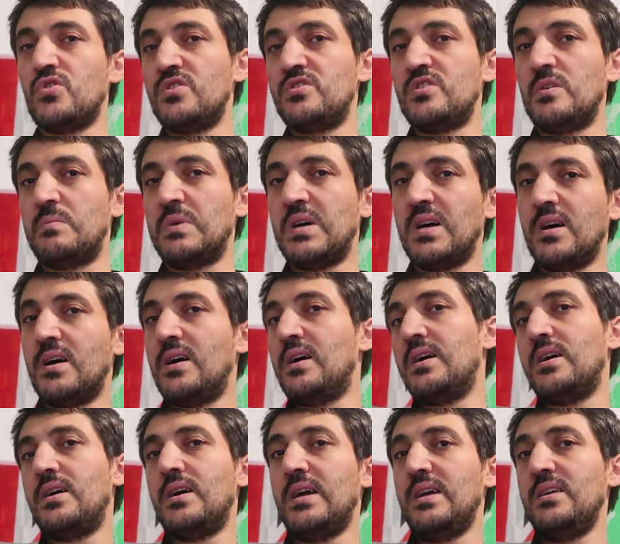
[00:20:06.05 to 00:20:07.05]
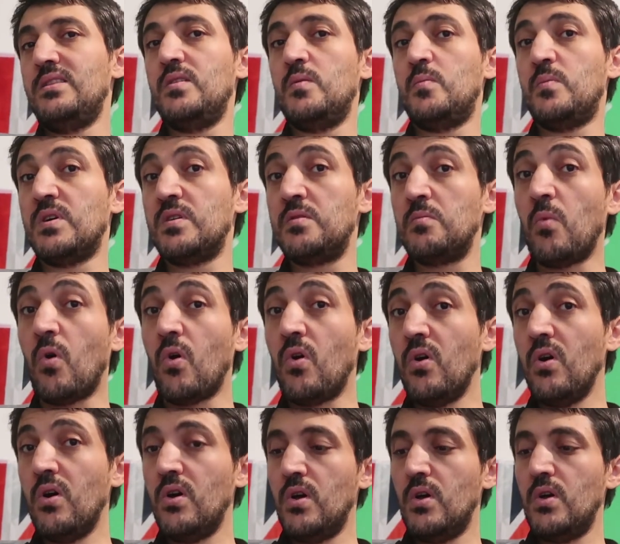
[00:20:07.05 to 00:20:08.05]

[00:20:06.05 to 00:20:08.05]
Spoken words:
costs about £80 more.